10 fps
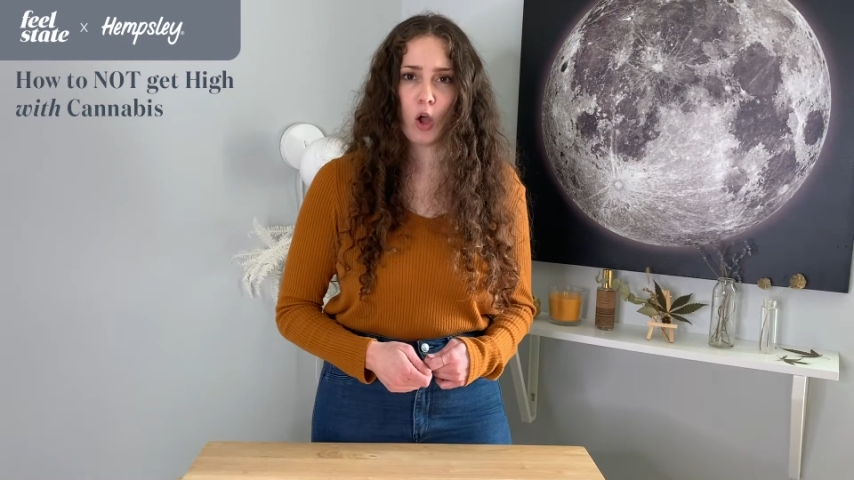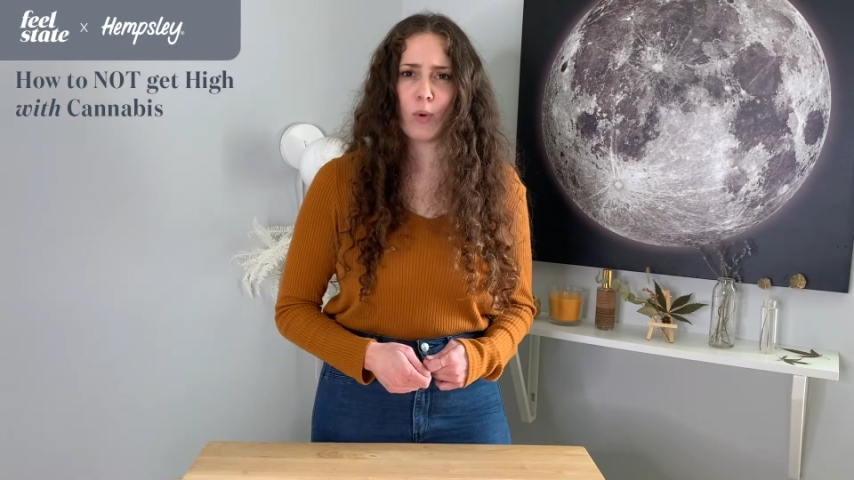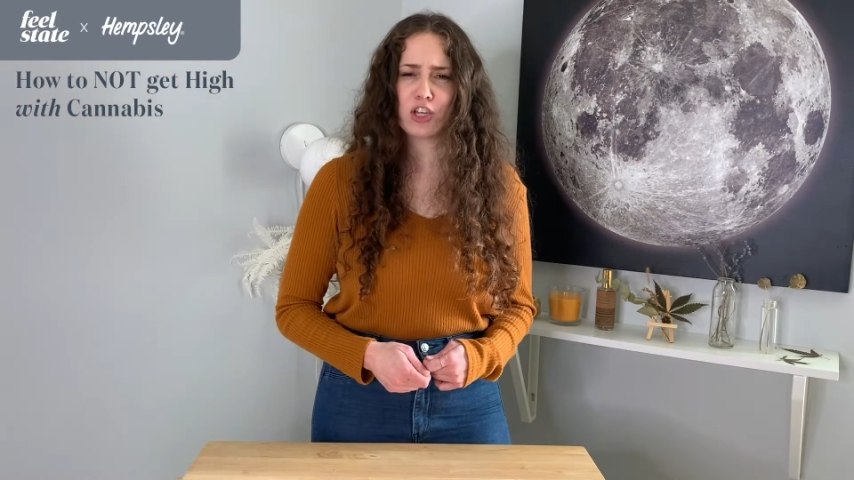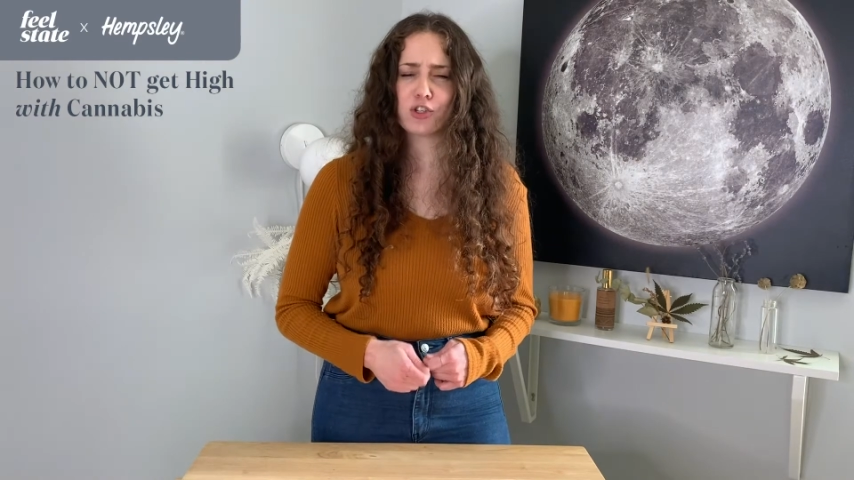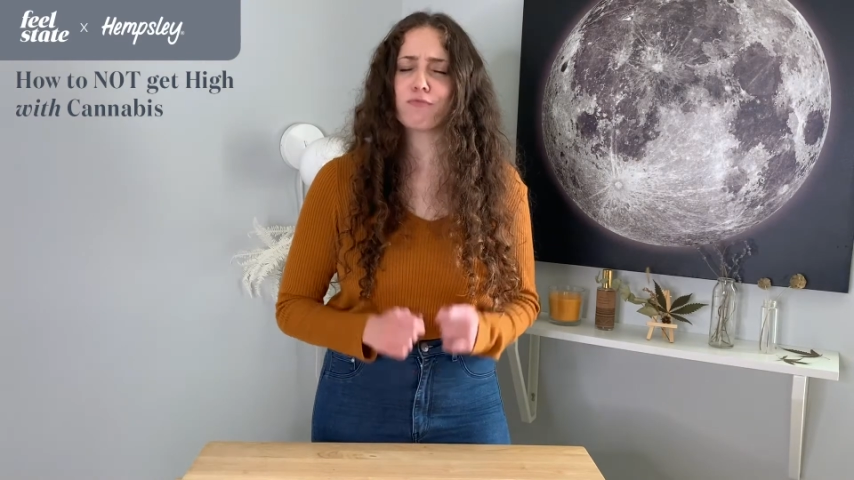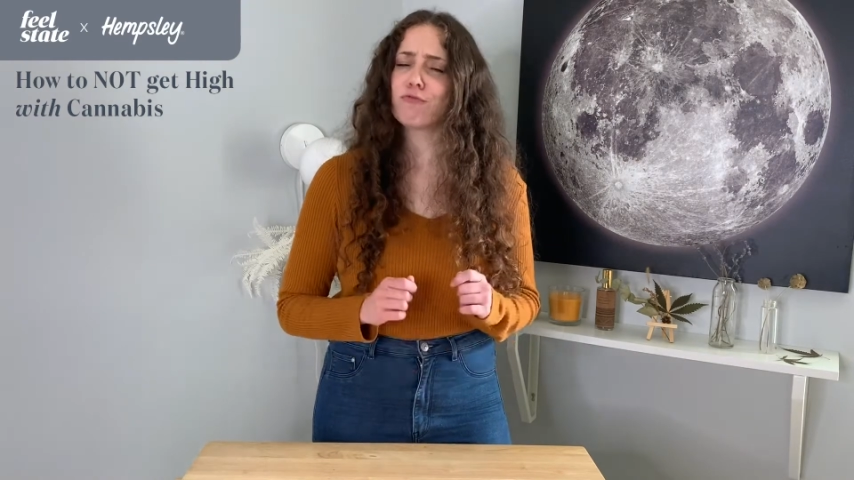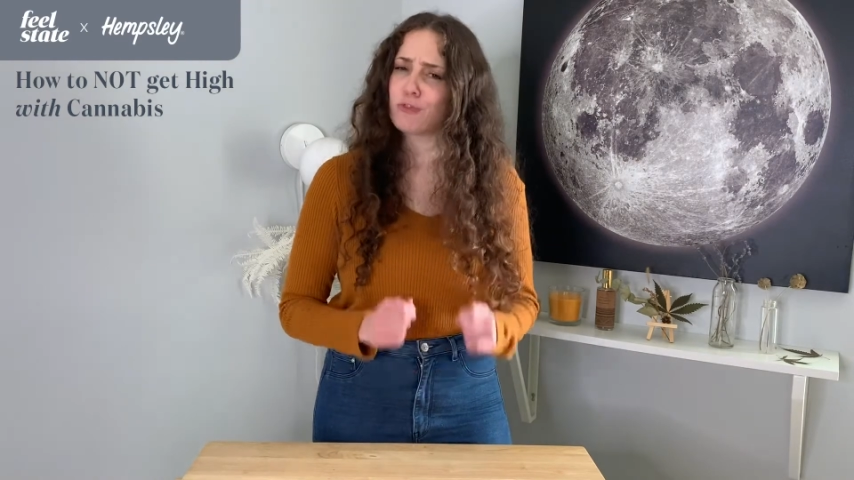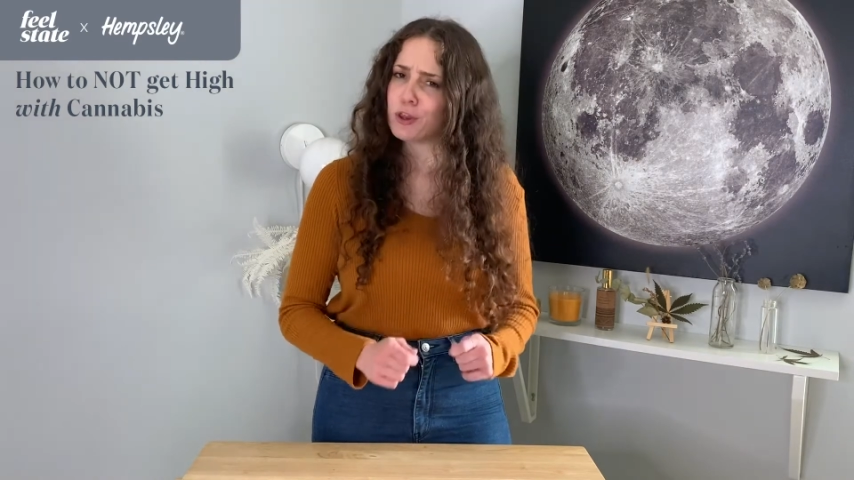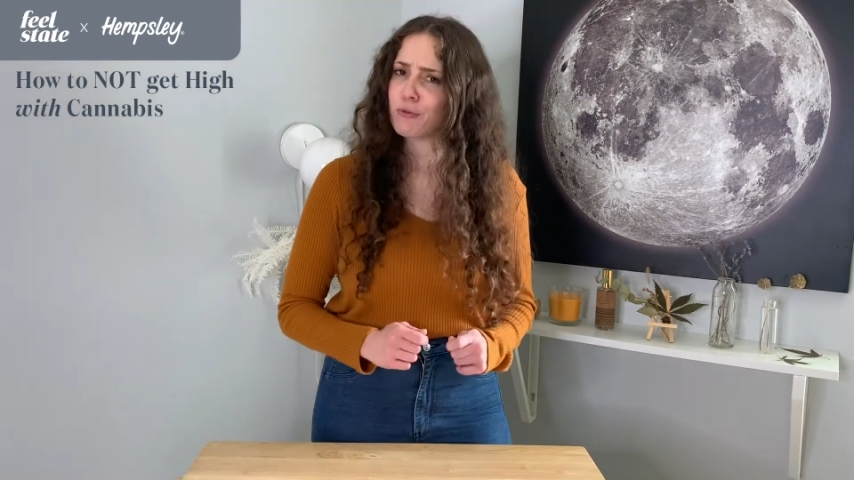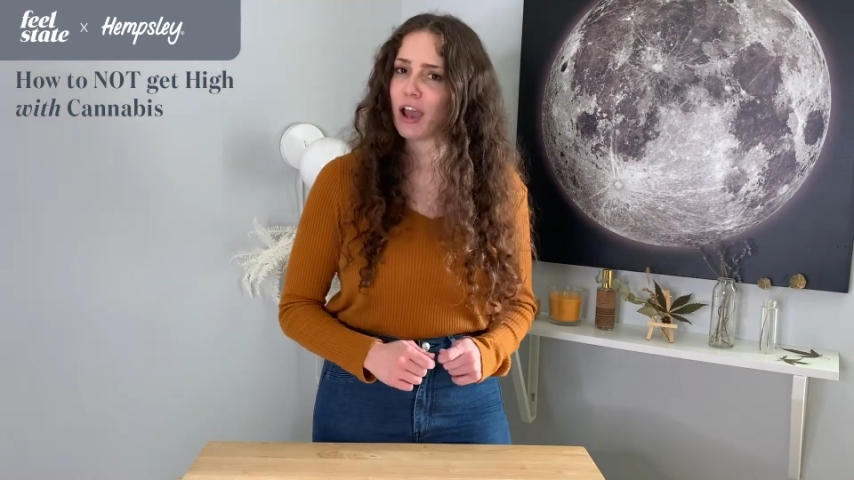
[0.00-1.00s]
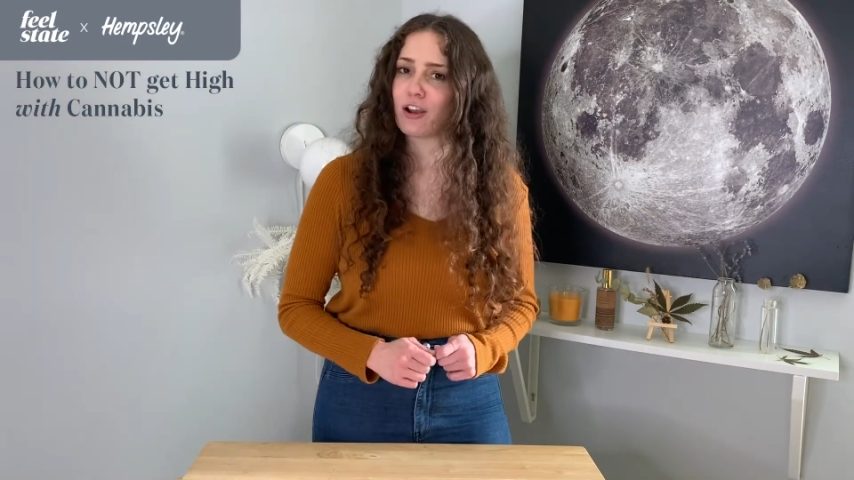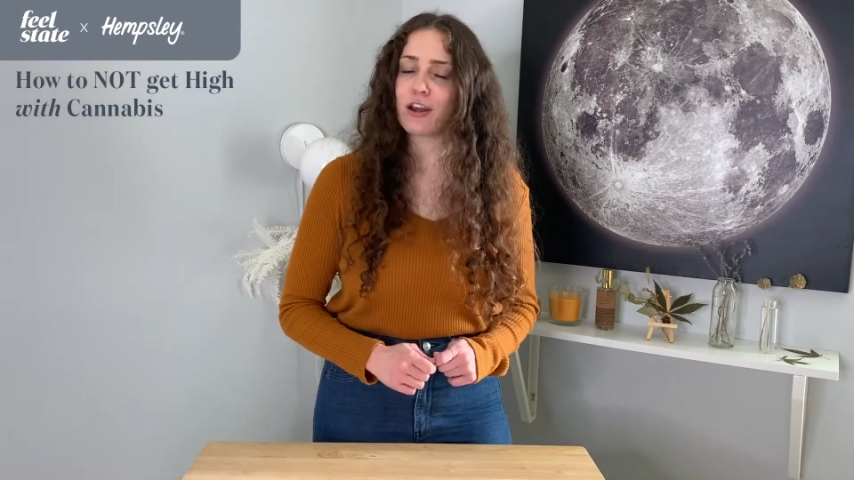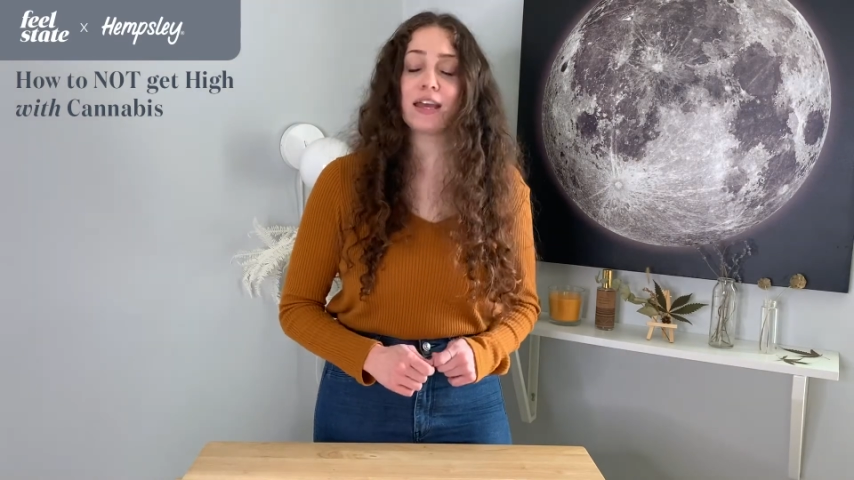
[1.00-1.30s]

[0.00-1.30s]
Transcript: which, for the record,